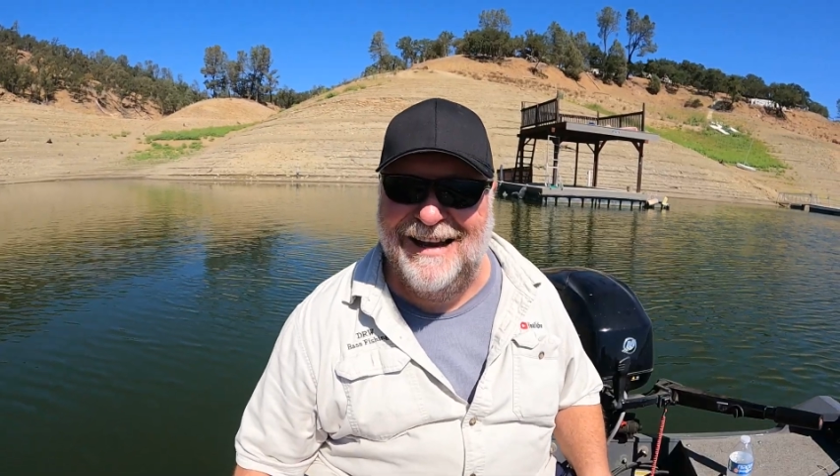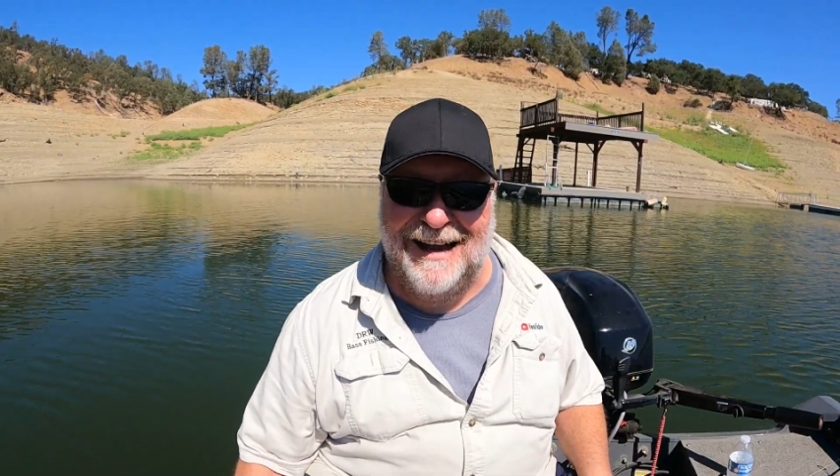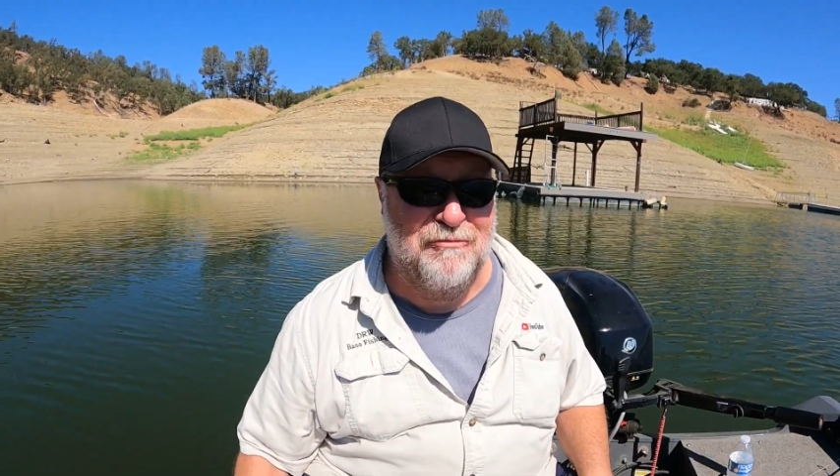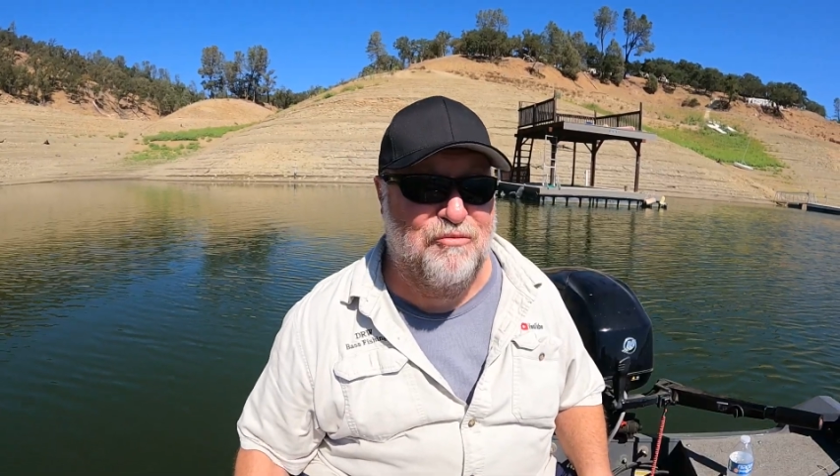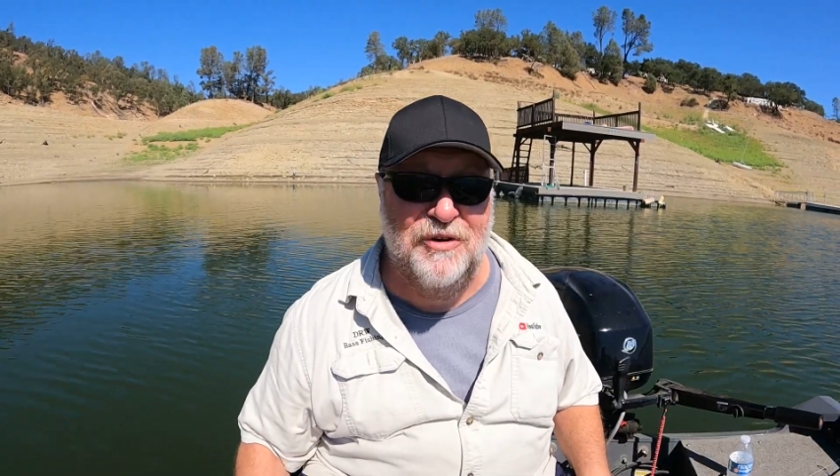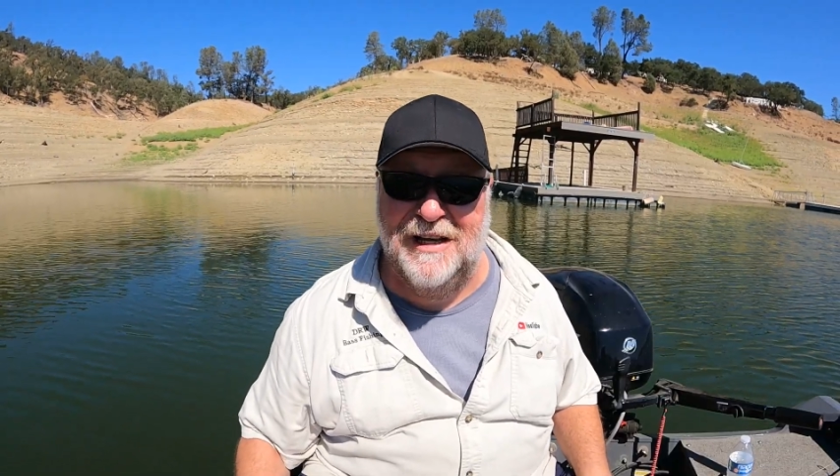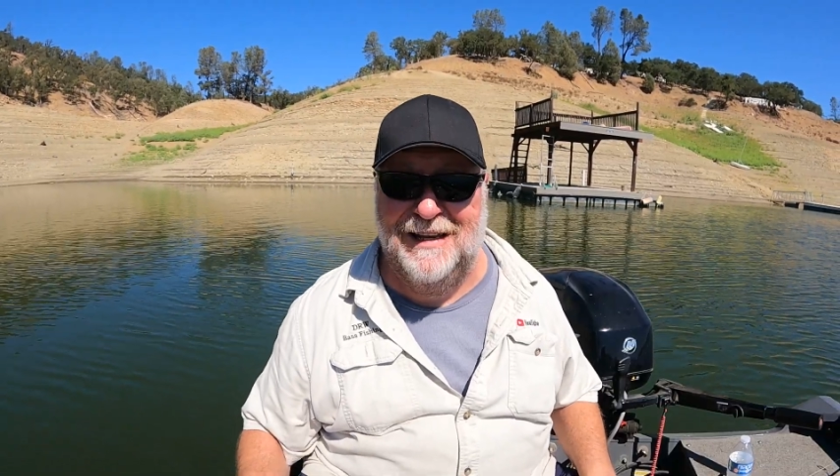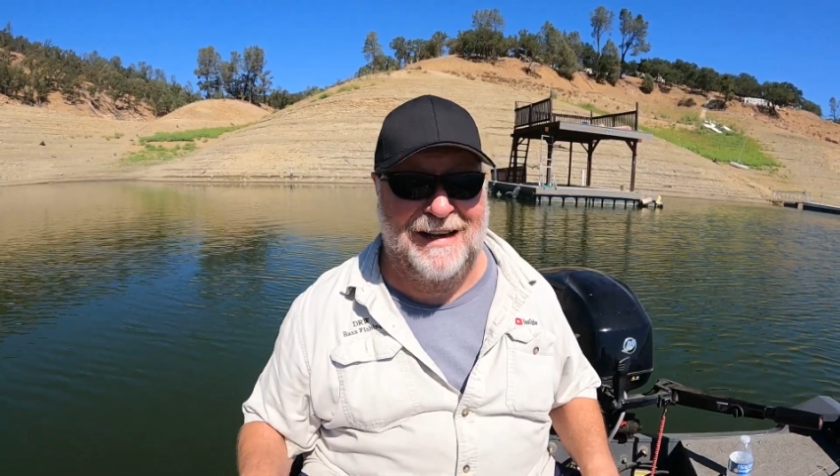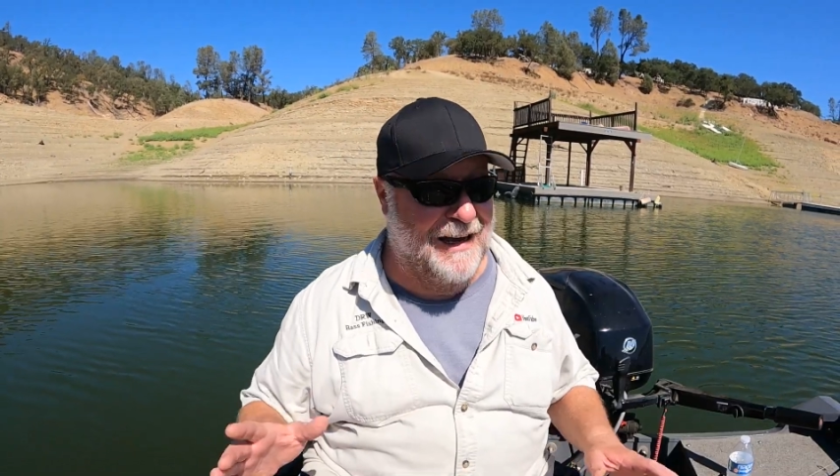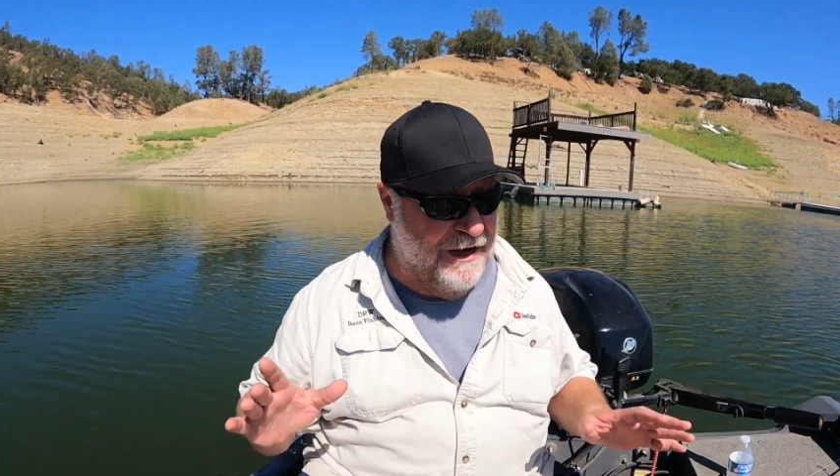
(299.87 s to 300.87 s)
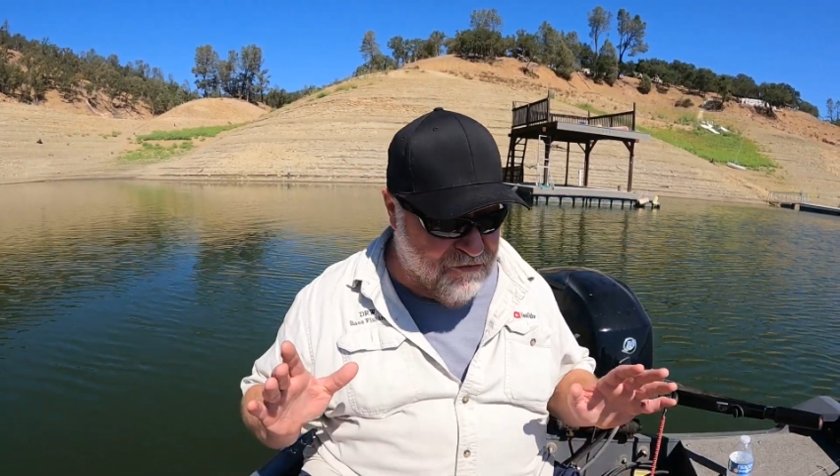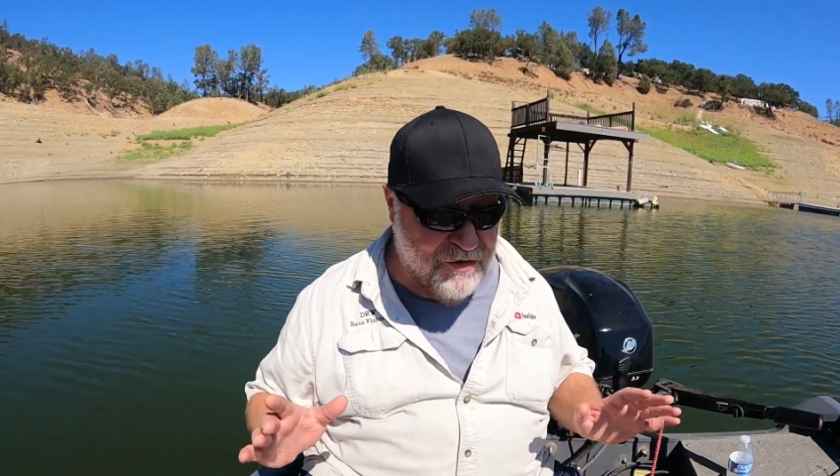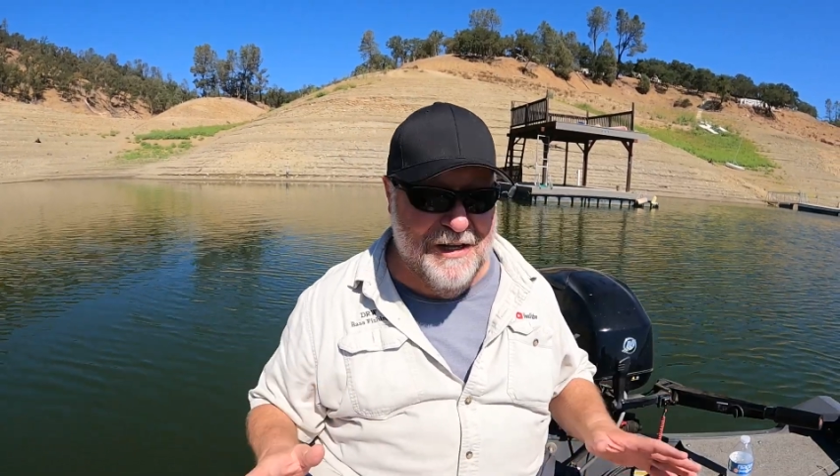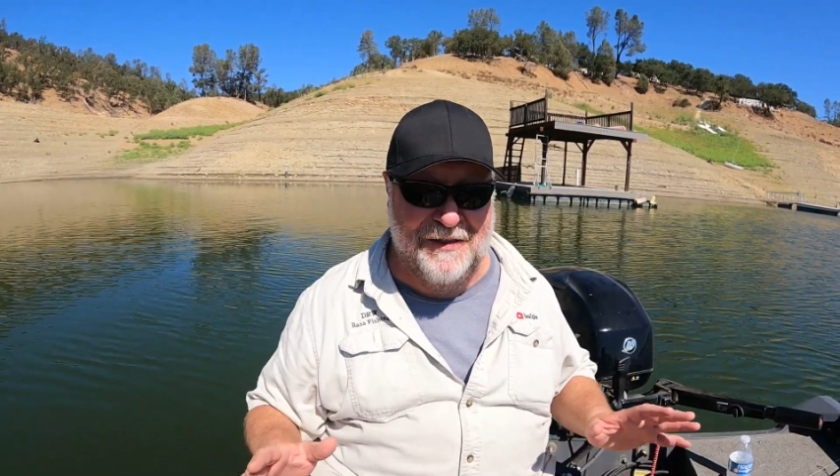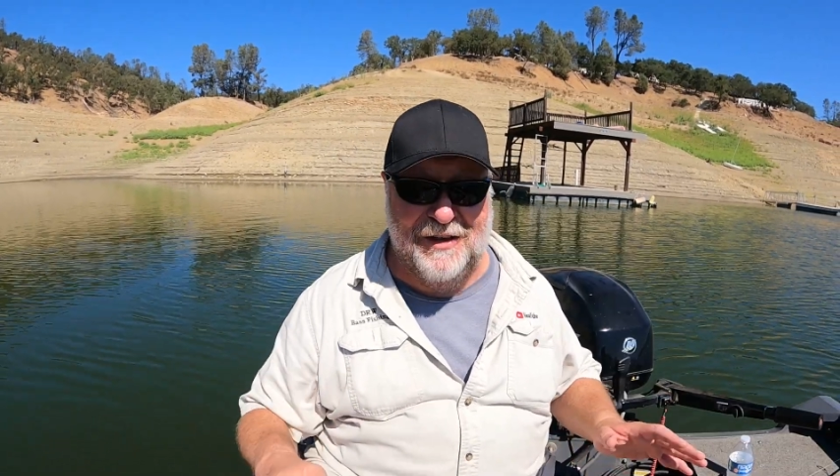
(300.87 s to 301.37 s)
I really
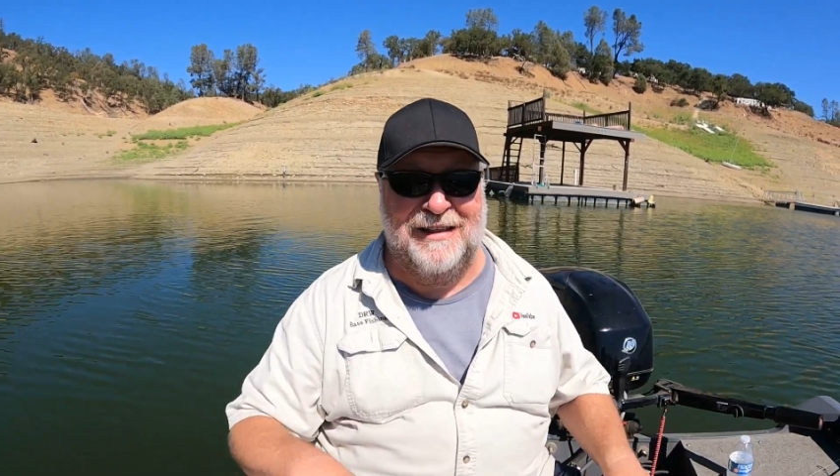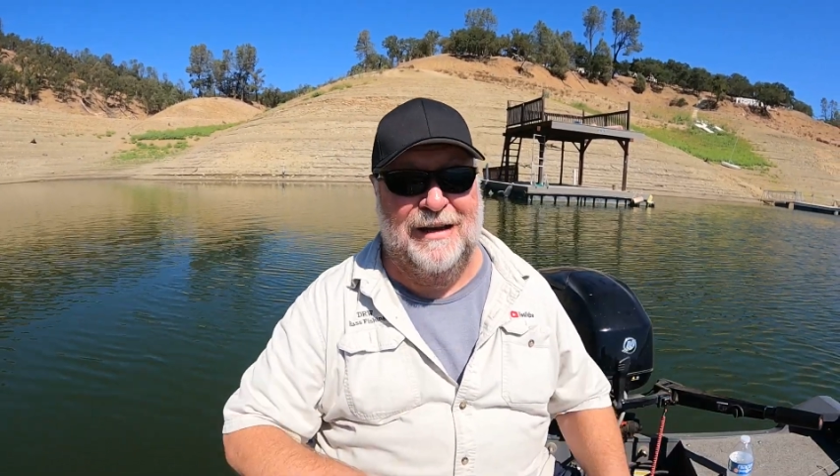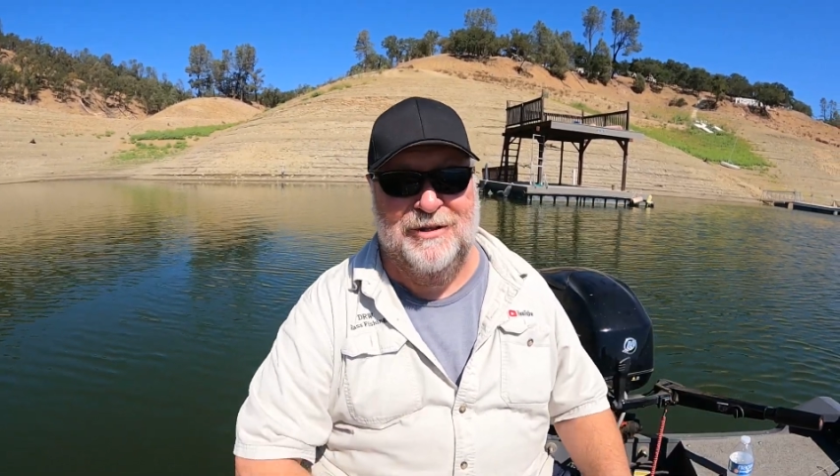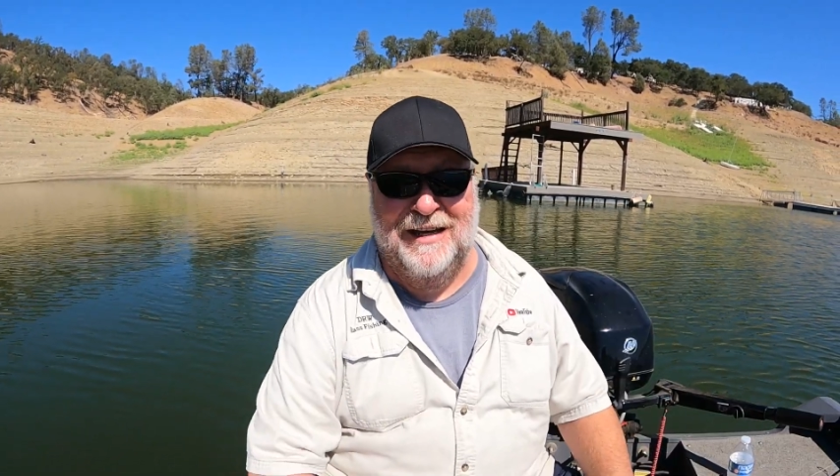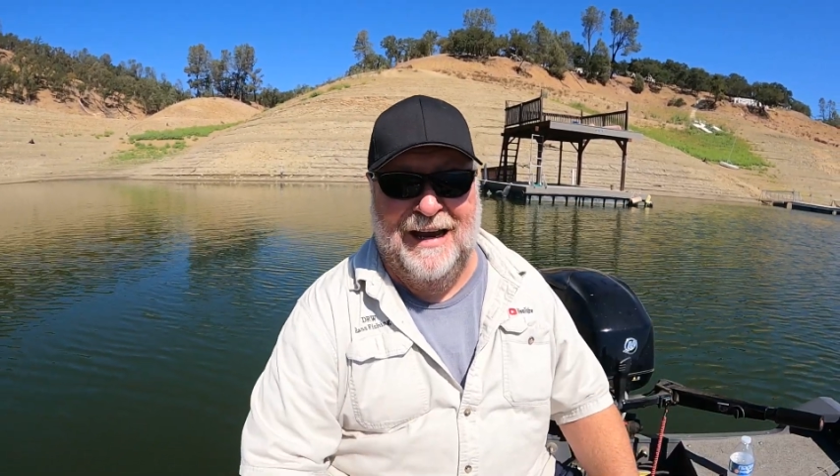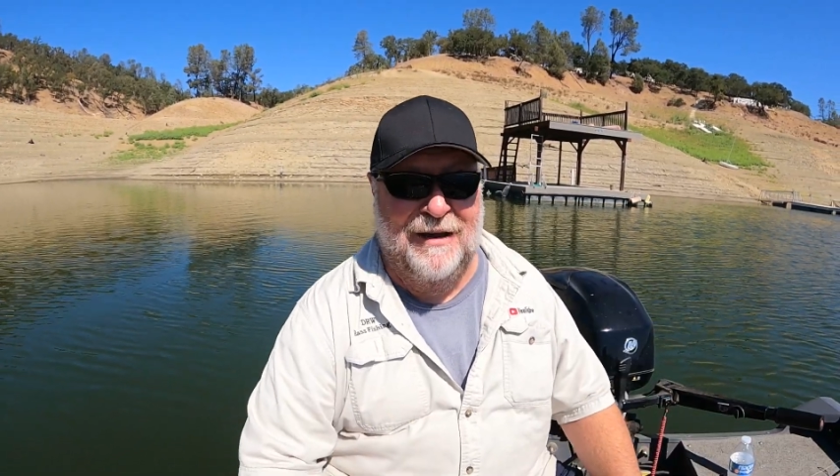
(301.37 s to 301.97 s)
thought that was a